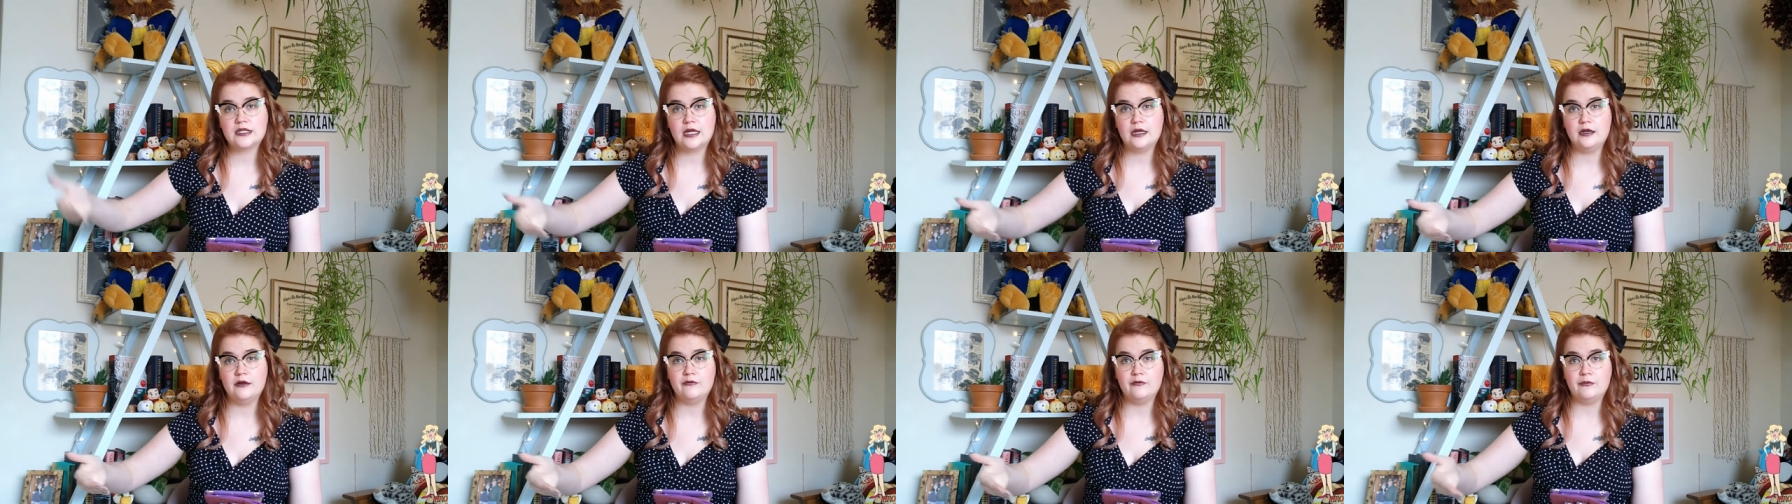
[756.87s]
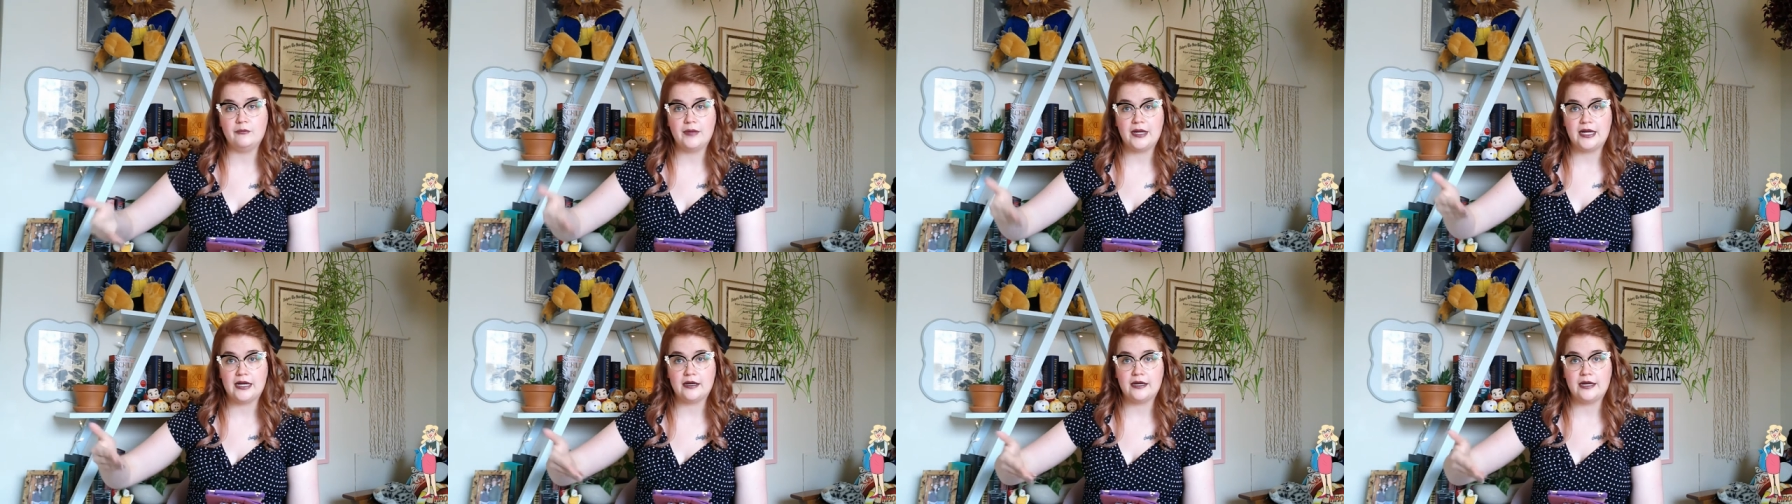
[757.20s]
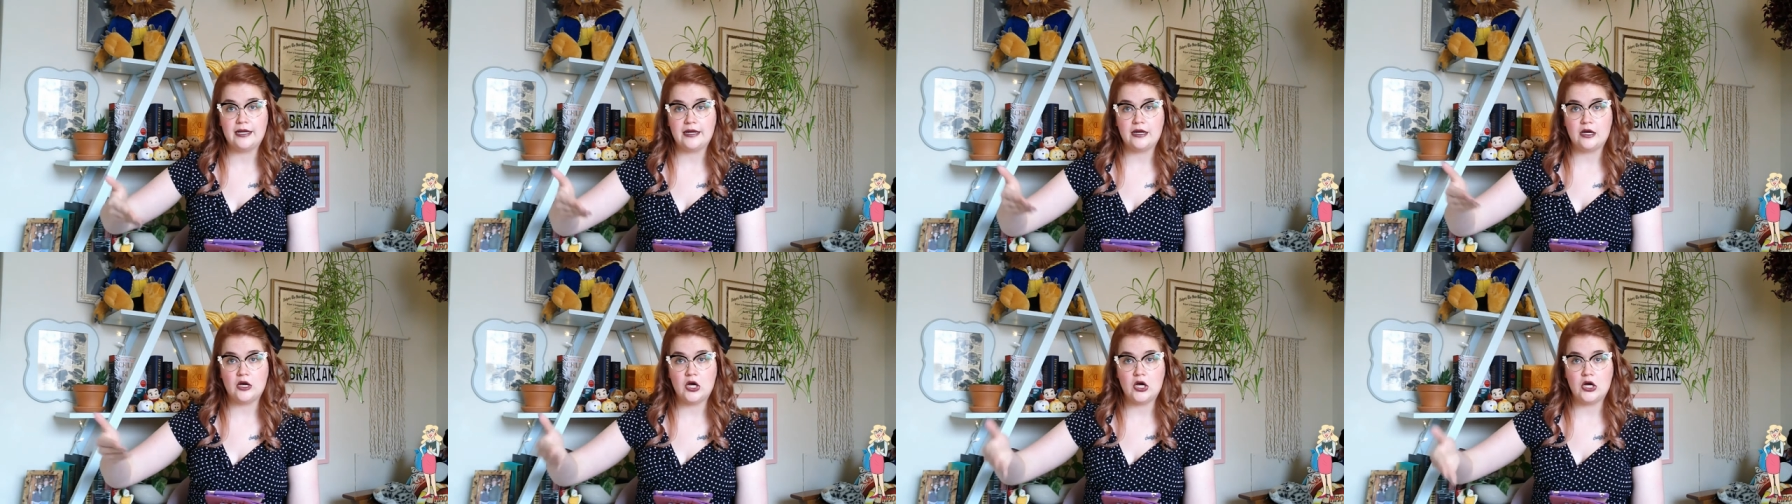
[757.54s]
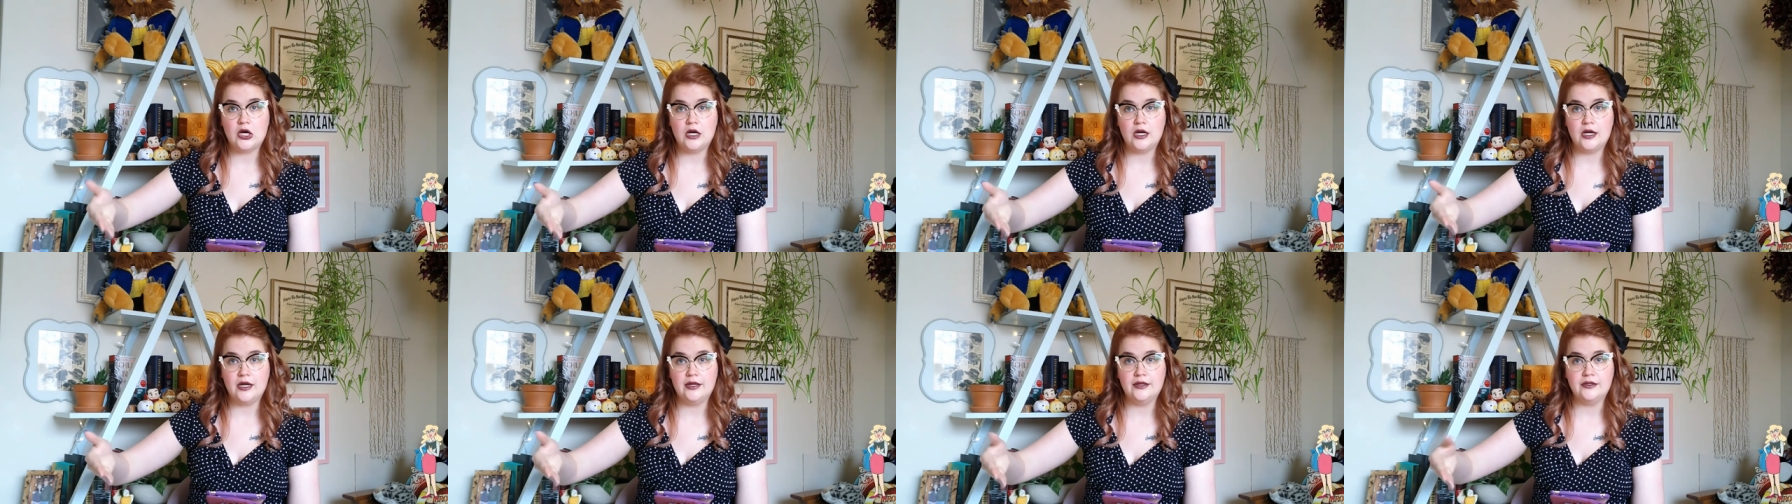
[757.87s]
ton of bearing
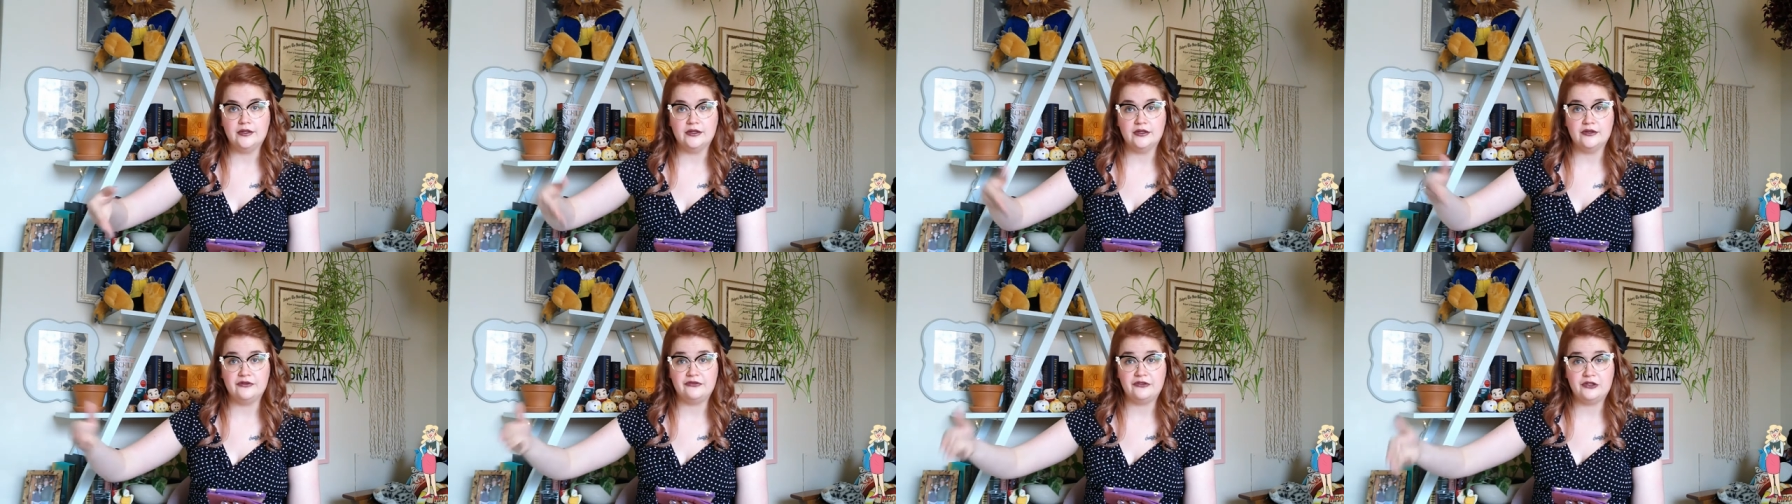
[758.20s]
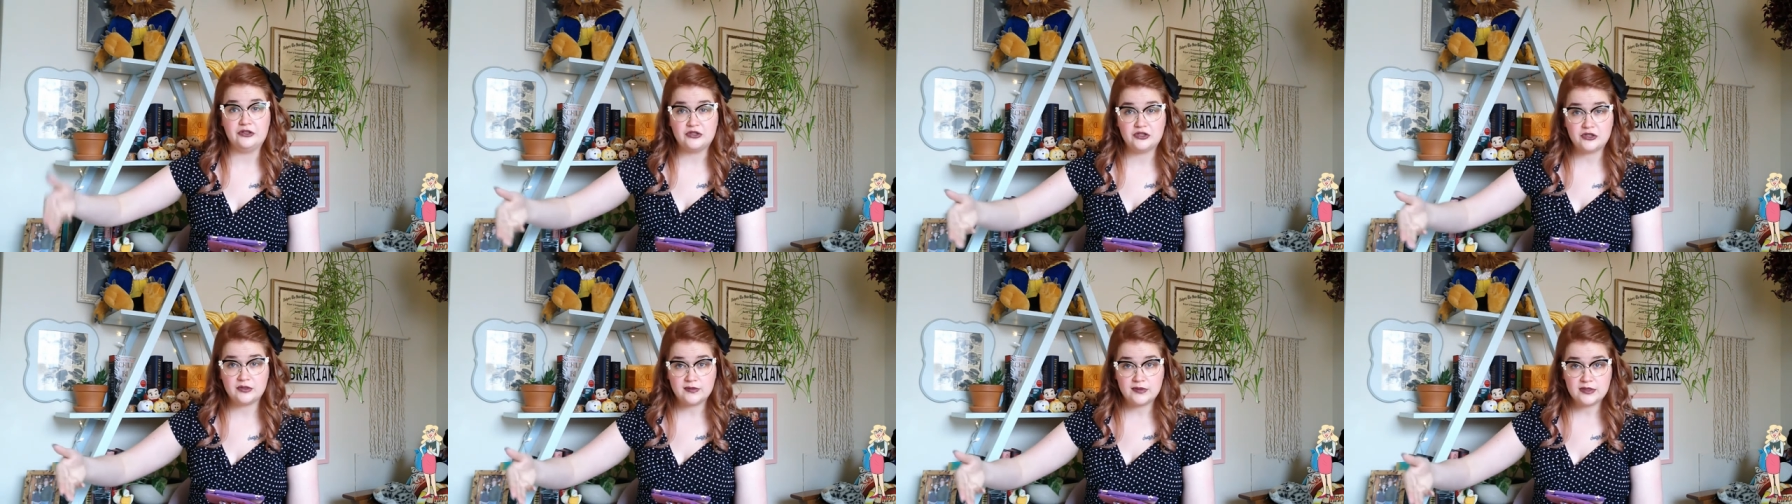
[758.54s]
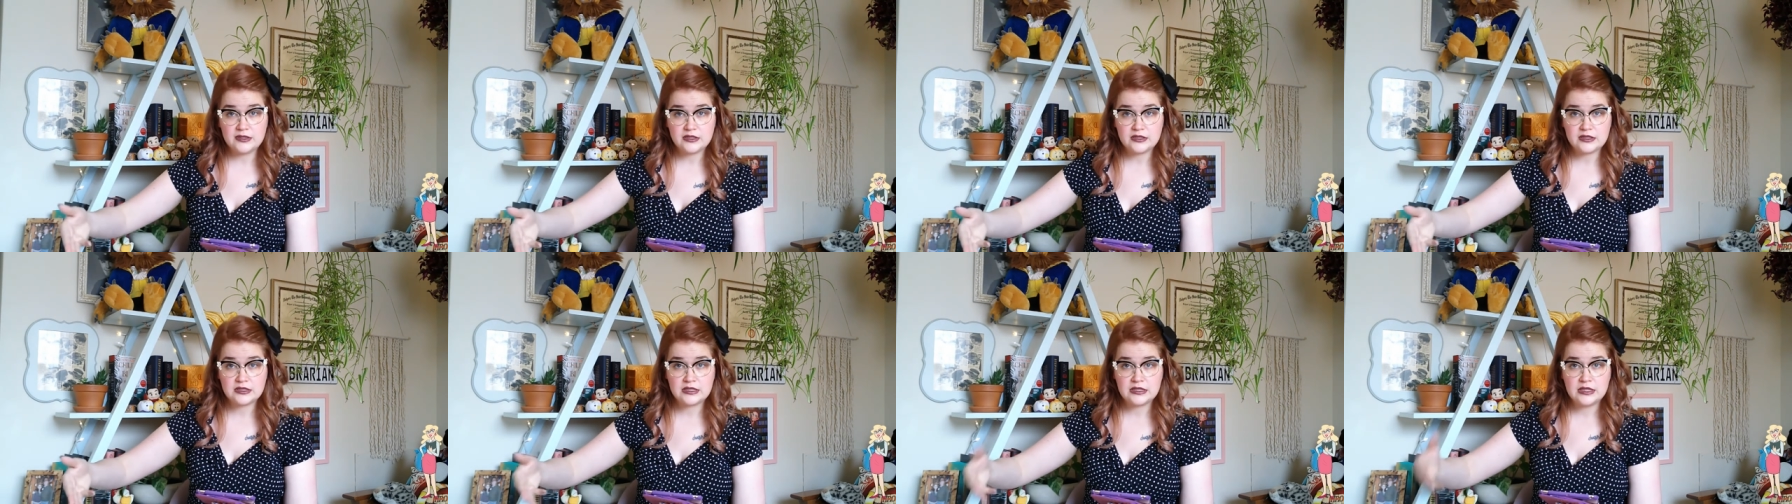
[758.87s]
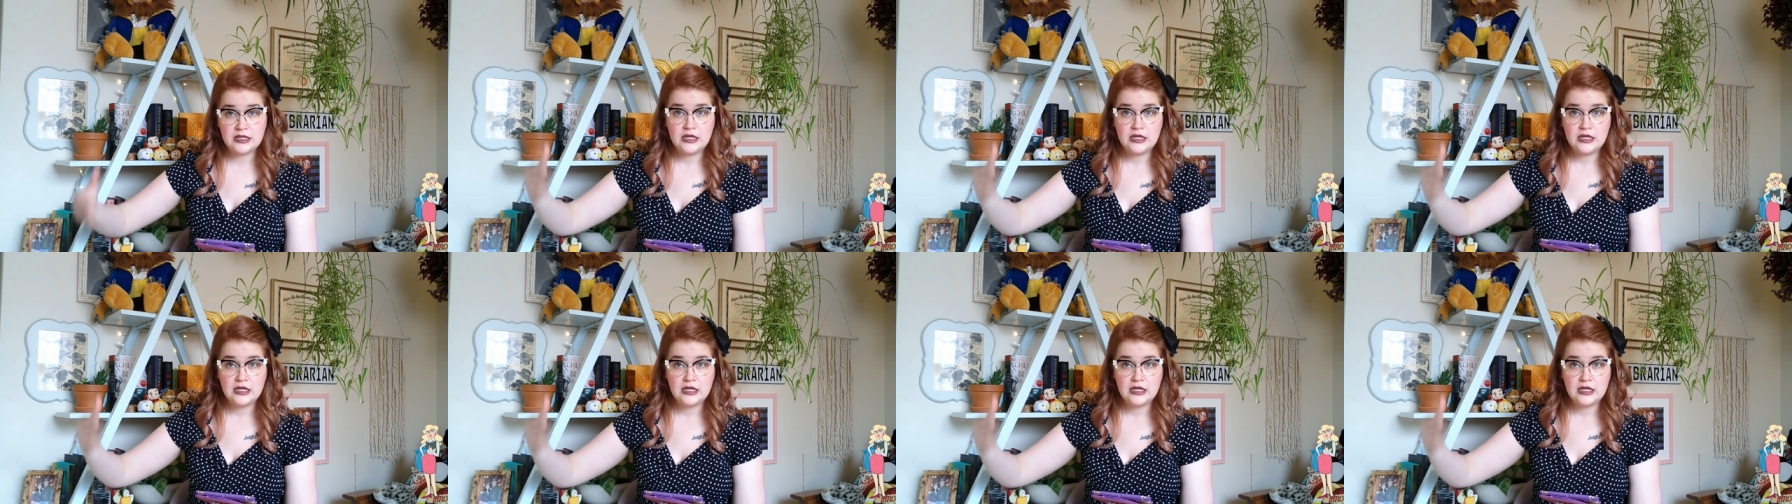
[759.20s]
on the future books.